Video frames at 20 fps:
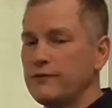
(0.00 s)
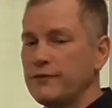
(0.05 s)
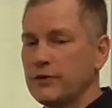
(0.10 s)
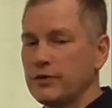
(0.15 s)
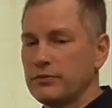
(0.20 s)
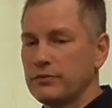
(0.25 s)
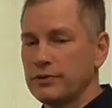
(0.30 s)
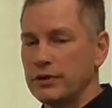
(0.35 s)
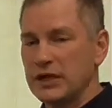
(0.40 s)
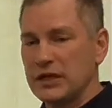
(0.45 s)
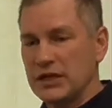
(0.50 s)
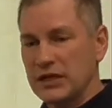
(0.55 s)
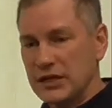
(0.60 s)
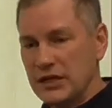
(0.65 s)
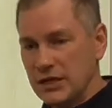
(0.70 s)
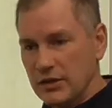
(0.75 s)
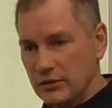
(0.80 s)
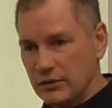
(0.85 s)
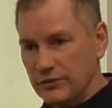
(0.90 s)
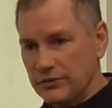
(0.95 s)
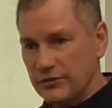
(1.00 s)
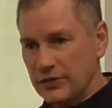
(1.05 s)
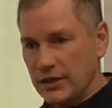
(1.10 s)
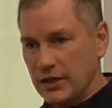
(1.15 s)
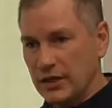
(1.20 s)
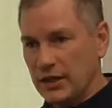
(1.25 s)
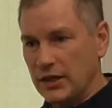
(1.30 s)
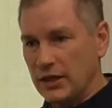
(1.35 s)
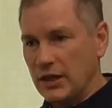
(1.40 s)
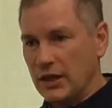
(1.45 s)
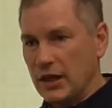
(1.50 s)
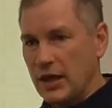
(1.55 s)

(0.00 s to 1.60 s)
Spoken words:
feel really guilty